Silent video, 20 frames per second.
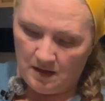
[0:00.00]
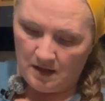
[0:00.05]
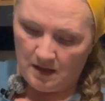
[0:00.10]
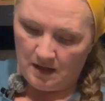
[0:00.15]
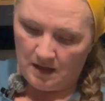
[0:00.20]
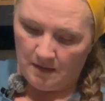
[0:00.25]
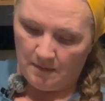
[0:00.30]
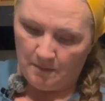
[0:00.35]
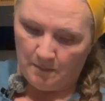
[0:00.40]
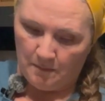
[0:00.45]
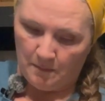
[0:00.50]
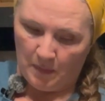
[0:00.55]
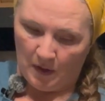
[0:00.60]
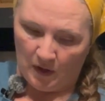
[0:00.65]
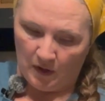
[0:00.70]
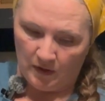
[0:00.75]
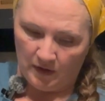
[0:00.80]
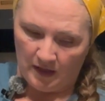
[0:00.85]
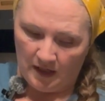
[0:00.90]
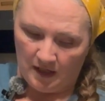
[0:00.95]
it
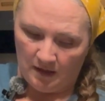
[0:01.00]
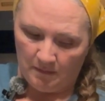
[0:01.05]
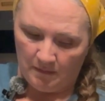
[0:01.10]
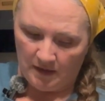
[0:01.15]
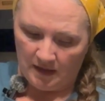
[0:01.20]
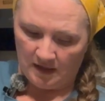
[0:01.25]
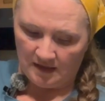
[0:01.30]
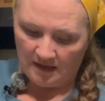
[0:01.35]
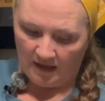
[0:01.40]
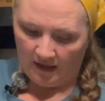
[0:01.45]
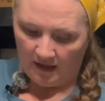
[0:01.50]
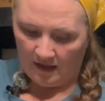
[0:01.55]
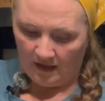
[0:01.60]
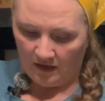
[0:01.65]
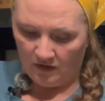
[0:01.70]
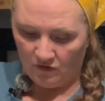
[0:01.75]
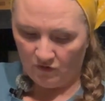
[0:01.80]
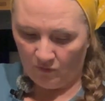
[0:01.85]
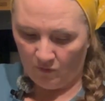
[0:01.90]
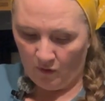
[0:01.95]
burning because I can
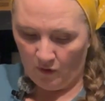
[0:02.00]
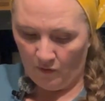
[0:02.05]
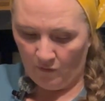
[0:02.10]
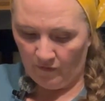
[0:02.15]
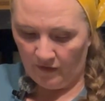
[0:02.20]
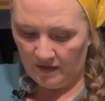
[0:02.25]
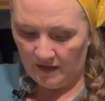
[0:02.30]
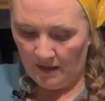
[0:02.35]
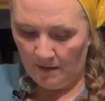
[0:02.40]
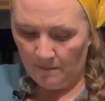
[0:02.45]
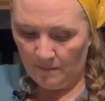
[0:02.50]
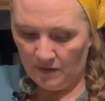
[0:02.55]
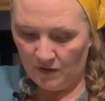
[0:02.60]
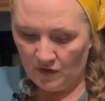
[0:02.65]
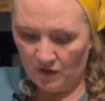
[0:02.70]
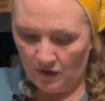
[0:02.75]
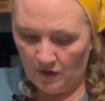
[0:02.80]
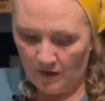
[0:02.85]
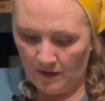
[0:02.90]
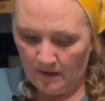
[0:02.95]
control the
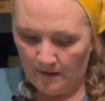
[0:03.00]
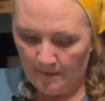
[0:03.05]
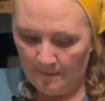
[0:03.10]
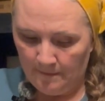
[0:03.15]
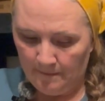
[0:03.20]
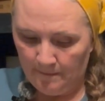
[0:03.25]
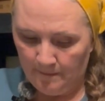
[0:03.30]
temperature.